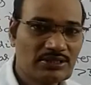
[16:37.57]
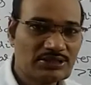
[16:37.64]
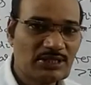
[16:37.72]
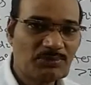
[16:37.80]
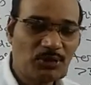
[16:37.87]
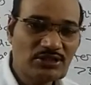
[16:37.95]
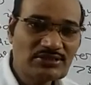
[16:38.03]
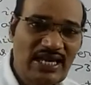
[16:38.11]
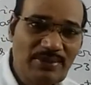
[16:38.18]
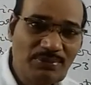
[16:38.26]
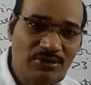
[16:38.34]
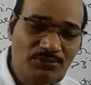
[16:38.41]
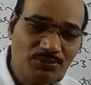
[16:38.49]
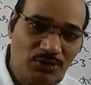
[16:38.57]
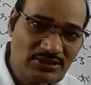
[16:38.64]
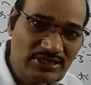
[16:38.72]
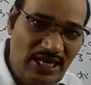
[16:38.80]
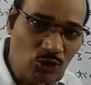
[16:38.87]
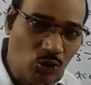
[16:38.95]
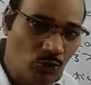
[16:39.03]
The plus
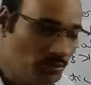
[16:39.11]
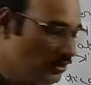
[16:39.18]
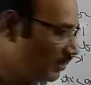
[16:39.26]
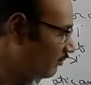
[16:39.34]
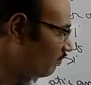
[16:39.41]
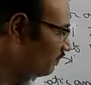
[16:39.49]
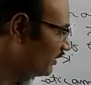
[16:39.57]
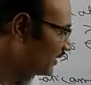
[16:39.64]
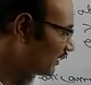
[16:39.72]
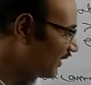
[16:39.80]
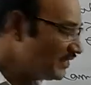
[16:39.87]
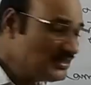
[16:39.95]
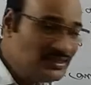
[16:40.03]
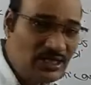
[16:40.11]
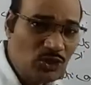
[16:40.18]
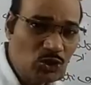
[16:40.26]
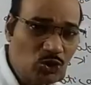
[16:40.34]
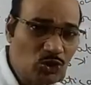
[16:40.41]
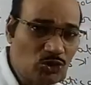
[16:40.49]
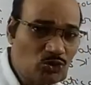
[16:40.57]
I group will release the
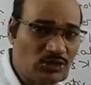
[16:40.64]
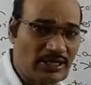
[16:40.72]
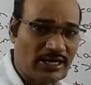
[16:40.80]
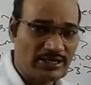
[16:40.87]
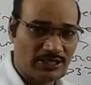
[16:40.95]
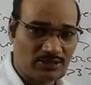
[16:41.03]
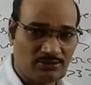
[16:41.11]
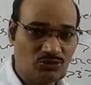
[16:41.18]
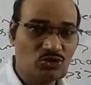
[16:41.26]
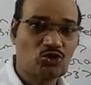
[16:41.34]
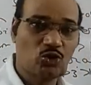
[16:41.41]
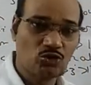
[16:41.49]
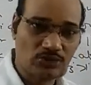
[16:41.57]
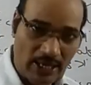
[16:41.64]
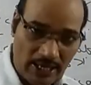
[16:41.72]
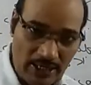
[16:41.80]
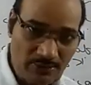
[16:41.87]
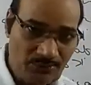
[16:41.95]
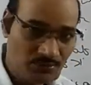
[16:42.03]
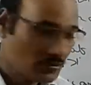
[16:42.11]
electron to the net atom, so
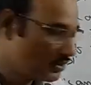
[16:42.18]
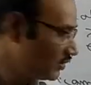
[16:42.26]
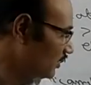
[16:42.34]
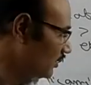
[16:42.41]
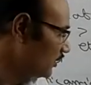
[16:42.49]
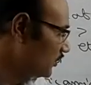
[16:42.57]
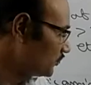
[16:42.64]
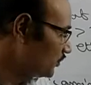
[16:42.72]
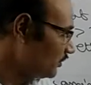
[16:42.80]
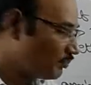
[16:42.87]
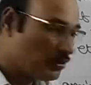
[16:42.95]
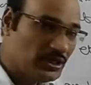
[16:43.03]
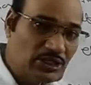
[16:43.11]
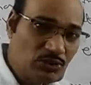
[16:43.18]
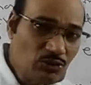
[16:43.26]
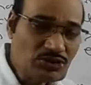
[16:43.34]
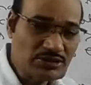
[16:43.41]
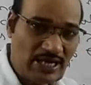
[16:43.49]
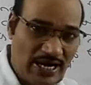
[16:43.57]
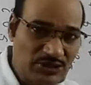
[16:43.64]
that the
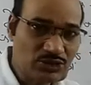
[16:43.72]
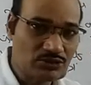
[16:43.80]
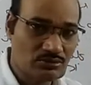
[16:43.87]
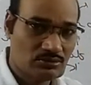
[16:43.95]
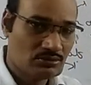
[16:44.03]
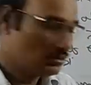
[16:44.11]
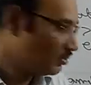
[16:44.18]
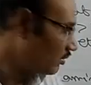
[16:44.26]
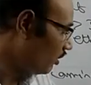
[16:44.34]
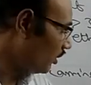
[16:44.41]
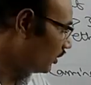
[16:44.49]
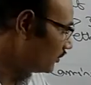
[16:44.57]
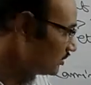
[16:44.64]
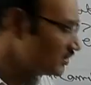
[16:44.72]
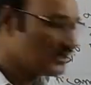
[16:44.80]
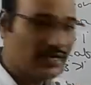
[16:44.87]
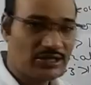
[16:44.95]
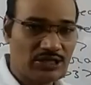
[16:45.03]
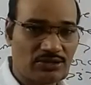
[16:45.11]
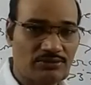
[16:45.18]
positive charge on this
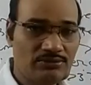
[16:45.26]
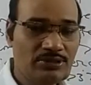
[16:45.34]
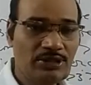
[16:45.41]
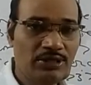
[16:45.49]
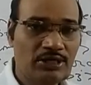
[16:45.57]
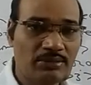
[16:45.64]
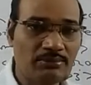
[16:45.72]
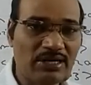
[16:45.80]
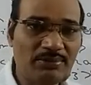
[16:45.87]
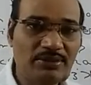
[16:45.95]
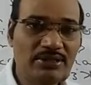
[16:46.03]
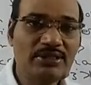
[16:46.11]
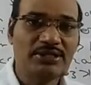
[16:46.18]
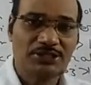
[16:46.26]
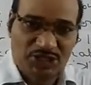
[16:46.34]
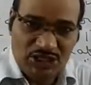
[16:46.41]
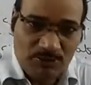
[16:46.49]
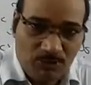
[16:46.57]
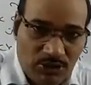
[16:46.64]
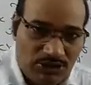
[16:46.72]
net atom will be
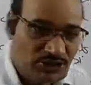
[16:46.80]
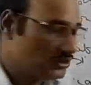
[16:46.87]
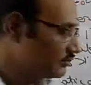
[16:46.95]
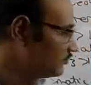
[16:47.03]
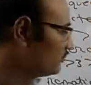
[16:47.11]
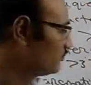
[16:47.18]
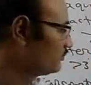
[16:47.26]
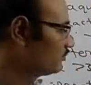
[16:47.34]
dispersed.